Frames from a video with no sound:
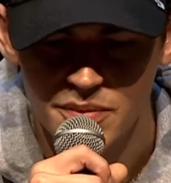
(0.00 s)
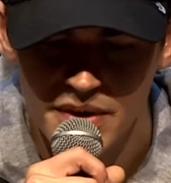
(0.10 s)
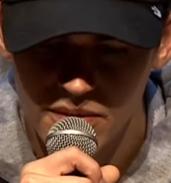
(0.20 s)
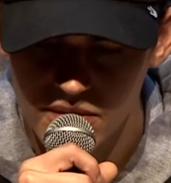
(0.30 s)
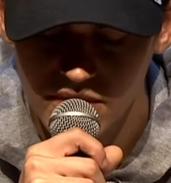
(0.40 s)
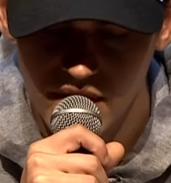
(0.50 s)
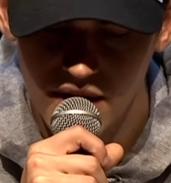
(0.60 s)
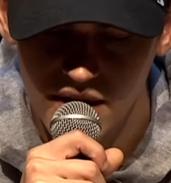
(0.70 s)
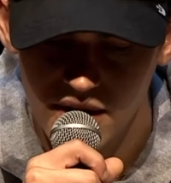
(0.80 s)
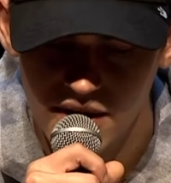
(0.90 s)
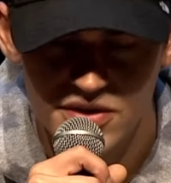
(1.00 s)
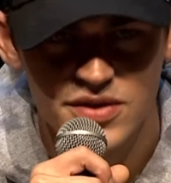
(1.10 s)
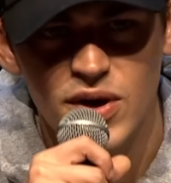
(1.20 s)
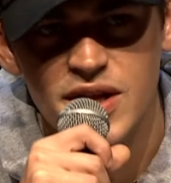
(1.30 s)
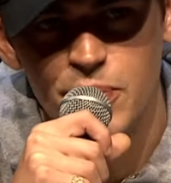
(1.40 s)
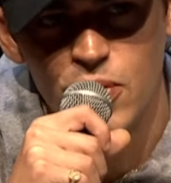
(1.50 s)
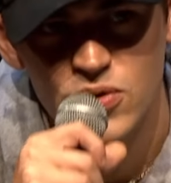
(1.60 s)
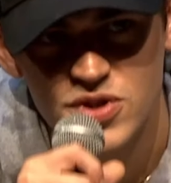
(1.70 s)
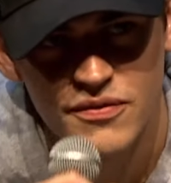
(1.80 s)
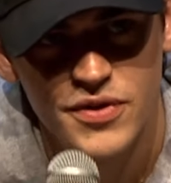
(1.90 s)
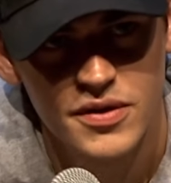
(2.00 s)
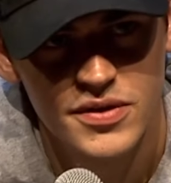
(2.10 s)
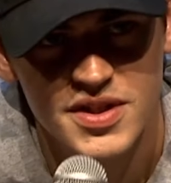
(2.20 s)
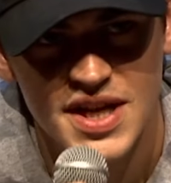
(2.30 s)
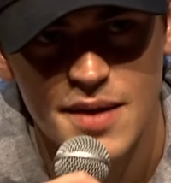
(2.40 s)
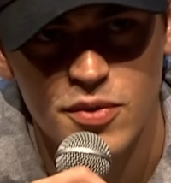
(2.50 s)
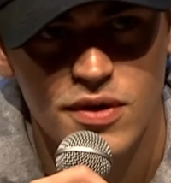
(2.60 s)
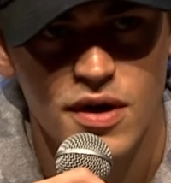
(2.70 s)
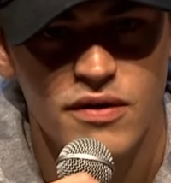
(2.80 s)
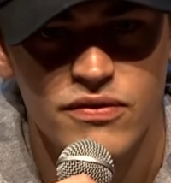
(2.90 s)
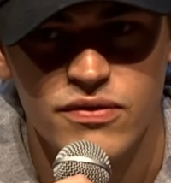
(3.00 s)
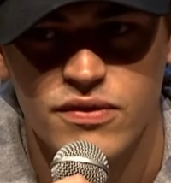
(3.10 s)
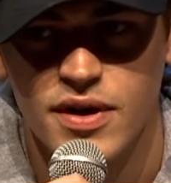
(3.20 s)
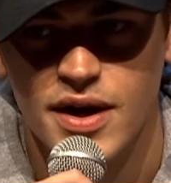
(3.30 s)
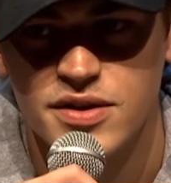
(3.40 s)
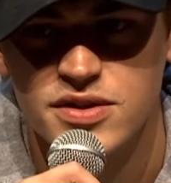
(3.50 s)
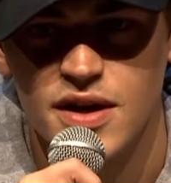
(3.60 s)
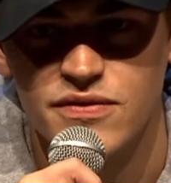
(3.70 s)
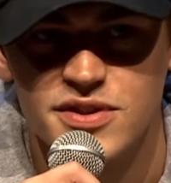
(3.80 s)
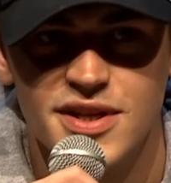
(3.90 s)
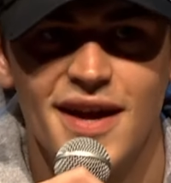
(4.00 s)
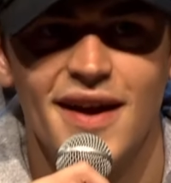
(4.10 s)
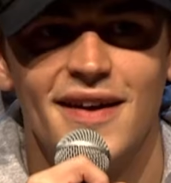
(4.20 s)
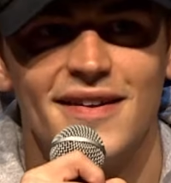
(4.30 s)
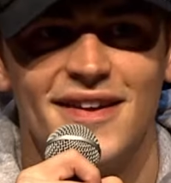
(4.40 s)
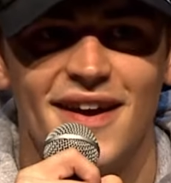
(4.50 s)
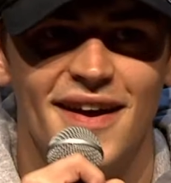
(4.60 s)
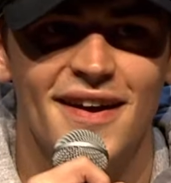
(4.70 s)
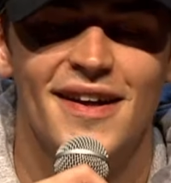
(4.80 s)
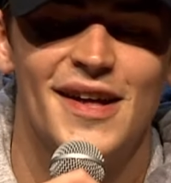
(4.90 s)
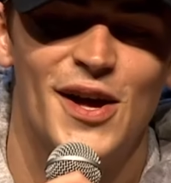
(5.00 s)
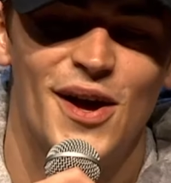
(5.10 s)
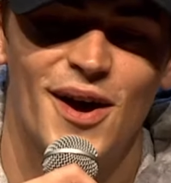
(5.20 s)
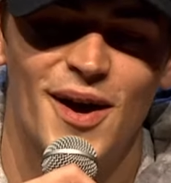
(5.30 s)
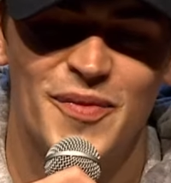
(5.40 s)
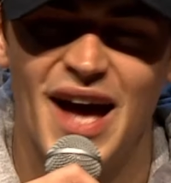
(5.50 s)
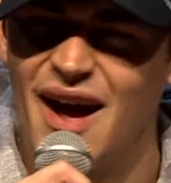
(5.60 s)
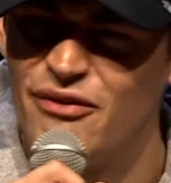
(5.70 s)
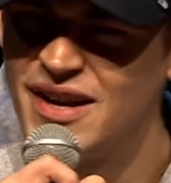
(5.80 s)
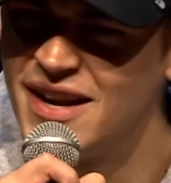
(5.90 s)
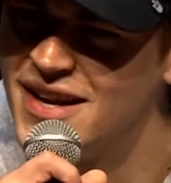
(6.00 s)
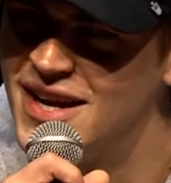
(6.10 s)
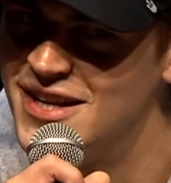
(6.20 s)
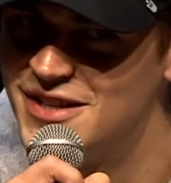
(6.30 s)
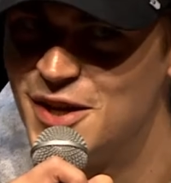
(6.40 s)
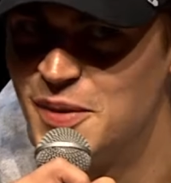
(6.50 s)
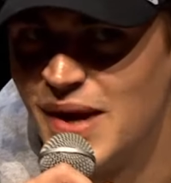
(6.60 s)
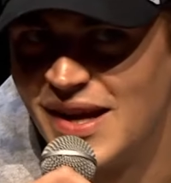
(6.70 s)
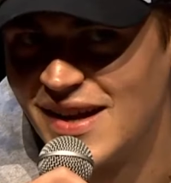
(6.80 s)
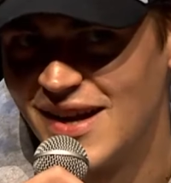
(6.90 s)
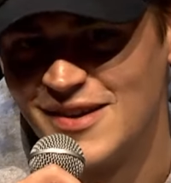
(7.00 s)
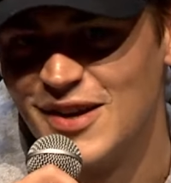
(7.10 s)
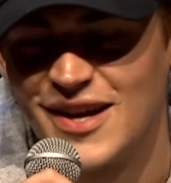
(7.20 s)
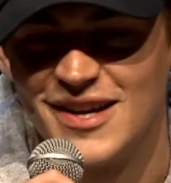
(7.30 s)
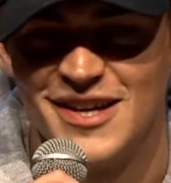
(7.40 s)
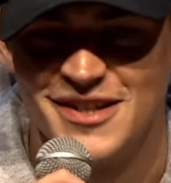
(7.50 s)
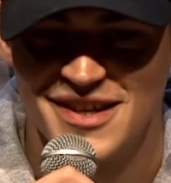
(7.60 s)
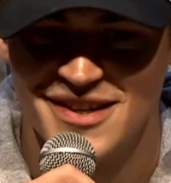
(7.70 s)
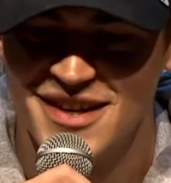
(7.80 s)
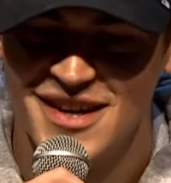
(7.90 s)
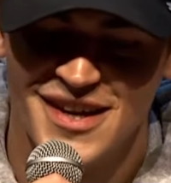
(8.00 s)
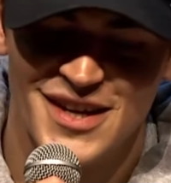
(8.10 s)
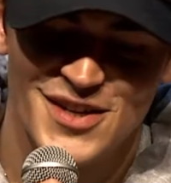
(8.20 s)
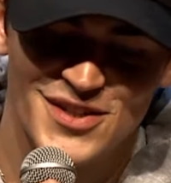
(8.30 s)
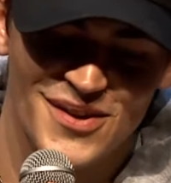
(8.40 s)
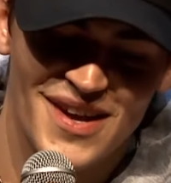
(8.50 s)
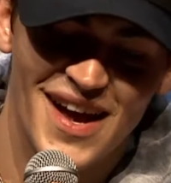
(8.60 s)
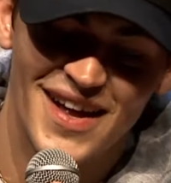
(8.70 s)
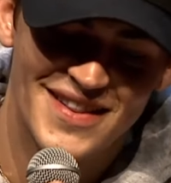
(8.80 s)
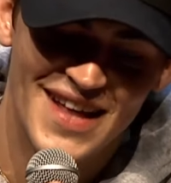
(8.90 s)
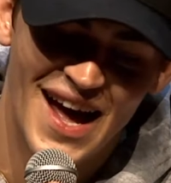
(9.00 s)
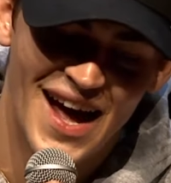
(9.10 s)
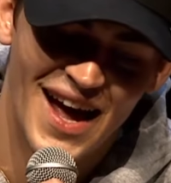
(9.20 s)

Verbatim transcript: bit when he pulls off the tablecloth? And the stuff, yeah, yeah. I think that nearly didn't make it, and luckily it did. So yeah, that,